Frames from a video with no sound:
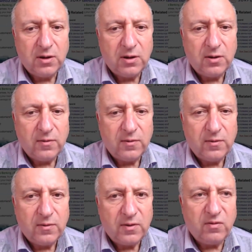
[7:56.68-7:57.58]
The
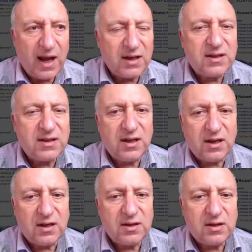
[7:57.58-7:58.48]
reality is,
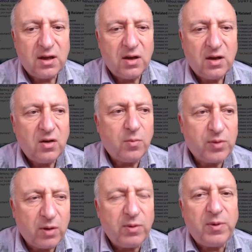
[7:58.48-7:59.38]
you're probably
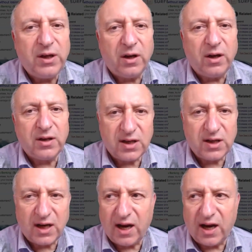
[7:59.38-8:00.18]
going to have,